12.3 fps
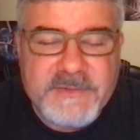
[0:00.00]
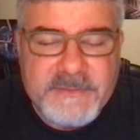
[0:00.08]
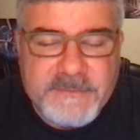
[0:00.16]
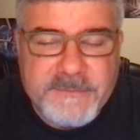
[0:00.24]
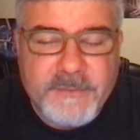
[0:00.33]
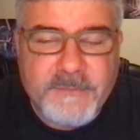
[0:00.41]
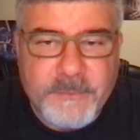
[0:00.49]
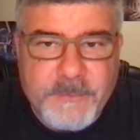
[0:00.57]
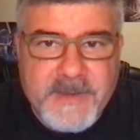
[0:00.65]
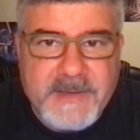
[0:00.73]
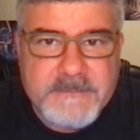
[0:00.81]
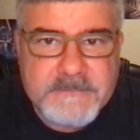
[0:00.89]
is a fearful
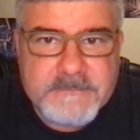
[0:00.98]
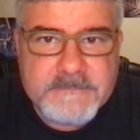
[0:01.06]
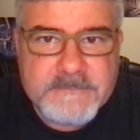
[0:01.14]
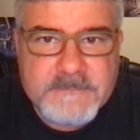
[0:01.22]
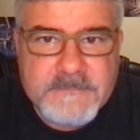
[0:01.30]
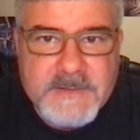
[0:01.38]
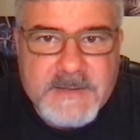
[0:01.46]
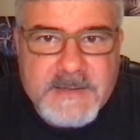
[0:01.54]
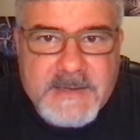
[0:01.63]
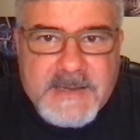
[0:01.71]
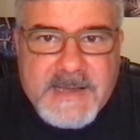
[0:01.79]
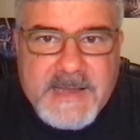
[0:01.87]
man.
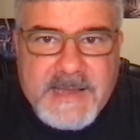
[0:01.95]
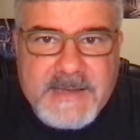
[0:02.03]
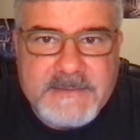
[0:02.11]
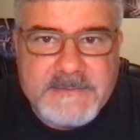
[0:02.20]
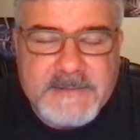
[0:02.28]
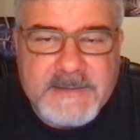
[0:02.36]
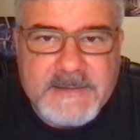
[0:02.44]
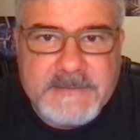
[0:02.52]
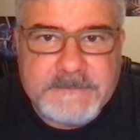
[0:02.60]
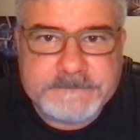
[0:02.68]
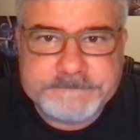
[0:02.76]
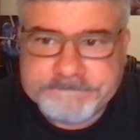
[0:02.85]
And uh,
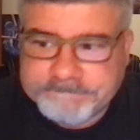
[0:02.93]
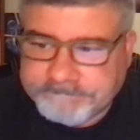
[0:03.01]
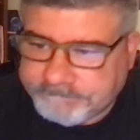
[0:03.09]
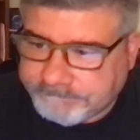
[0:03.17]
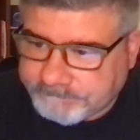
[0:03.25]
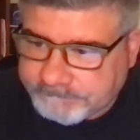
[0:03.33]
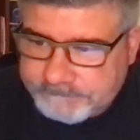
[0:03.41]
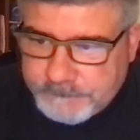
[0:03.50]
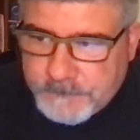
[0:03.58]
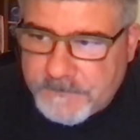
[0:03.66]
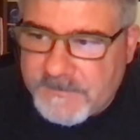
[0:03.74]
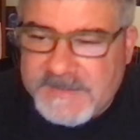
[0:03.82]

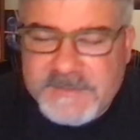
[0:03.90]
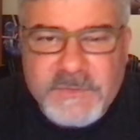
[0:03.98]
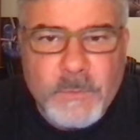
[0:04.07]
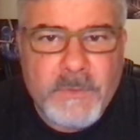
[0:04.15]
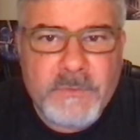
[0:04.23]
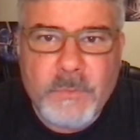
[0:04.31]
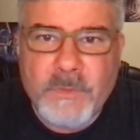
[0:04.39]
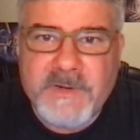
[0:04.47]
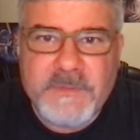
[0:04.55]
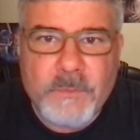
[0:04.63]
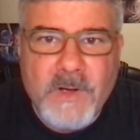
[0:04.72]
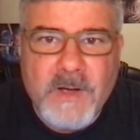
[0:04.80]

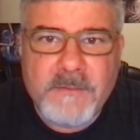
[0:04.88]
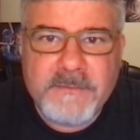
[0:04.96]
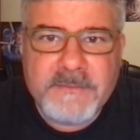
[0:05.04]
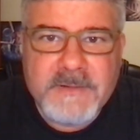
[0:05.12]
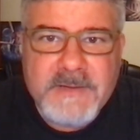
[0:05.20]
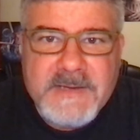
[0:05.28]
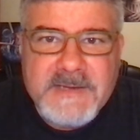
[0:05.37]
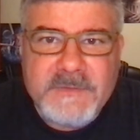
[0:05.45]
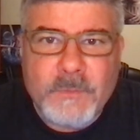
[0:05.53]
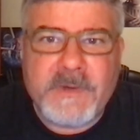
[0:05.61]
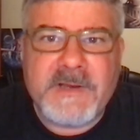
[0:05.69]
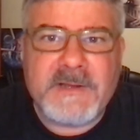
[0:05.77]
2012,
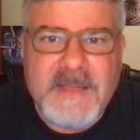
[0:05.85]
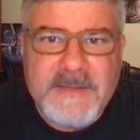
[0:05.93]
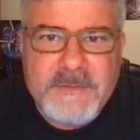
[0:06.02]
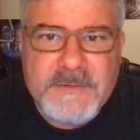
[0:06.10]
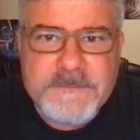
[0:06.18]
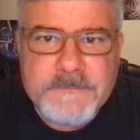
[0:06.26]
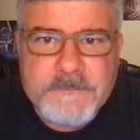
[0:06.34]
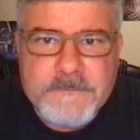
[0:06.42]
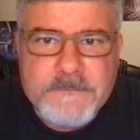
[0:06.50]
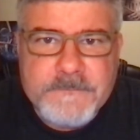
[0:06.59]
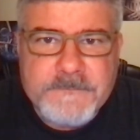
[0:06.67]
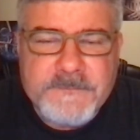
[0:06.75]
2011,
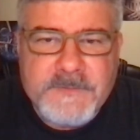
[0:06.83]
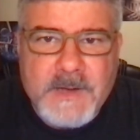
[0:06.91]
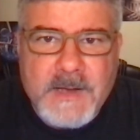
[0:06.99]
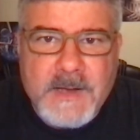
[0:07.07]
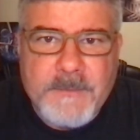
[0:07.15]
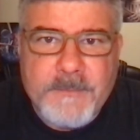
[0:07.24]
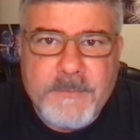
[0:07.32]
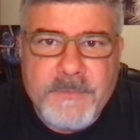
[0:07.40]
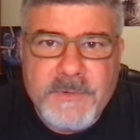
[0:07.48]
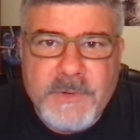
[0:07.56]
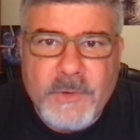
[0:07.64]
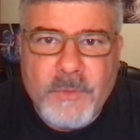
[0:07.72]
um,
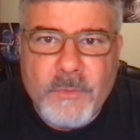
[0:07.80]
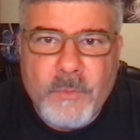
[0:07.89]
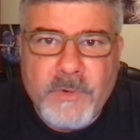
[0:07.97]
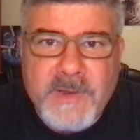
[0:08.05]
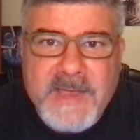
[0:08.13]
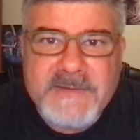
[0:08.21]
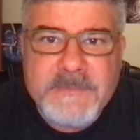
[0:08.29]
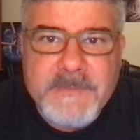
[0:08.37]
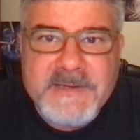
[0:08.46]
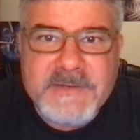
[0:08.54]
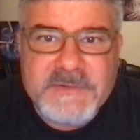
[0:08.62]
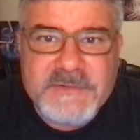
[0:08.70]
you know, we had to
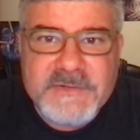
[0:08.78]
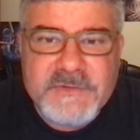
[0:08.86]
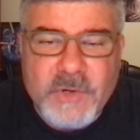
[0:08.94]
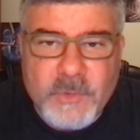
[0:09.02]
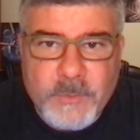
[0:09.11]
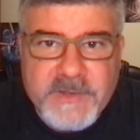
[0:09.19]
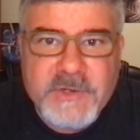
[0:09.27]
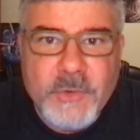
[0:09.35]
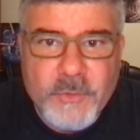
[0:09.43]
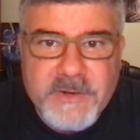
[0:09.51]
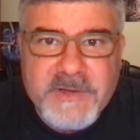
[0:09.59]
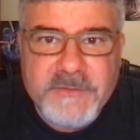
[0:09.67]
make a decision. Are we going to
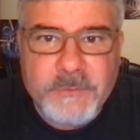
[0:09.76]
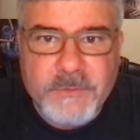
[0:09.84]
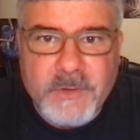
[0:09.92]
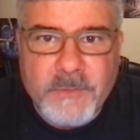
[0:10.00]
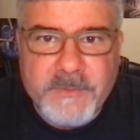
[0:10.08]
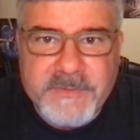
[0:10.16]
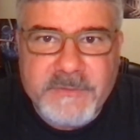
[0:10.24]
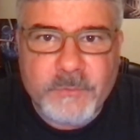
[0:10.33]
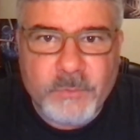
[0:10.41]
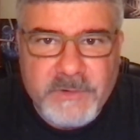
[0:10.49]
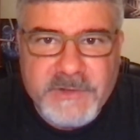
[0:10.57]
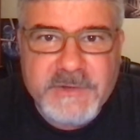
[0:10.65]
go to Israel with this
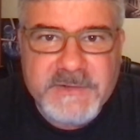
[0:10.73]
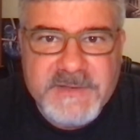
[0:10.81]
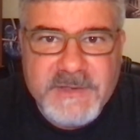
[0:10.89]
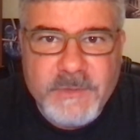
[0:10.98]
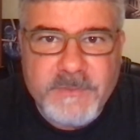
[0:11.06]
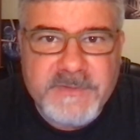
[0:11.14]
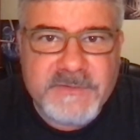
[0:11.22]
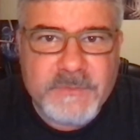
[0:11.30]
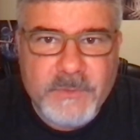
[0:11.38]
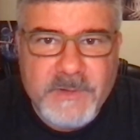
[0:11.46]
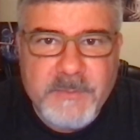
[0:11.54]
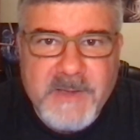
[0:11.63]
really good deal with these
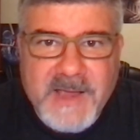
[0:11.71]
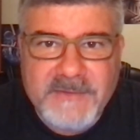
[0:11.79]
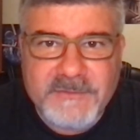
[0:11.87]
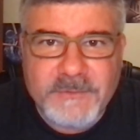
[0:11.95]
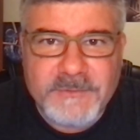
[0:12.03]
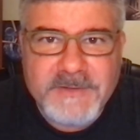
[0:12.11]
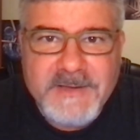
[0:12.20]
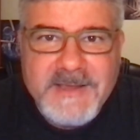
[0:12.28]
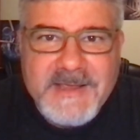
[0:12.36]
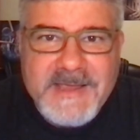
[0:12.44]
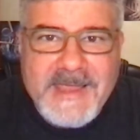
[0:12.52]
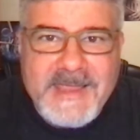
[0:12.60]
20 pastors?
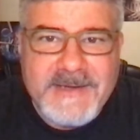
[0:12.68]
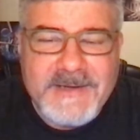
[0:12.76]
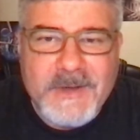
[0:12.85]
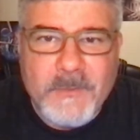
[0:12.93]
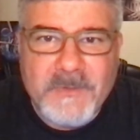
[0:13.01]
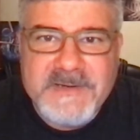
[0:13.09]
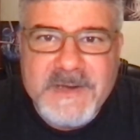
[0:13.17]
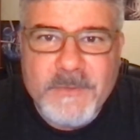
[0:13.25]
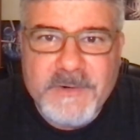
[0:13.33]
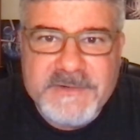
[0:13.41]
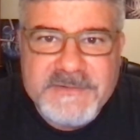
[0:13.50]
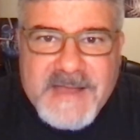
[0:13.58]
And uh, one day
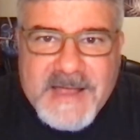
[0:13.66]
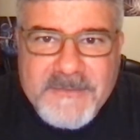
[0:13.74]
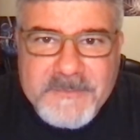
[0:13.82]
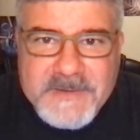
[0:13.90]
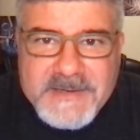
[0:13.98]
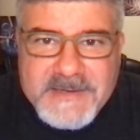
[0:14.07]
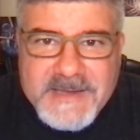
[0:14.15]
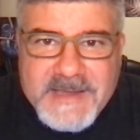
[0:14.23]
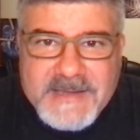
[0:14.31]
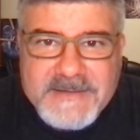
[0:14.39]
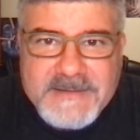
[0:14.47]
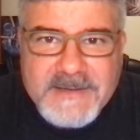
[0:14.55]
we're at staff meeting
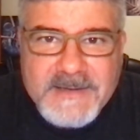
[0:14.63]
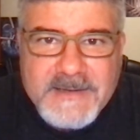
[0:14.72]
and uh,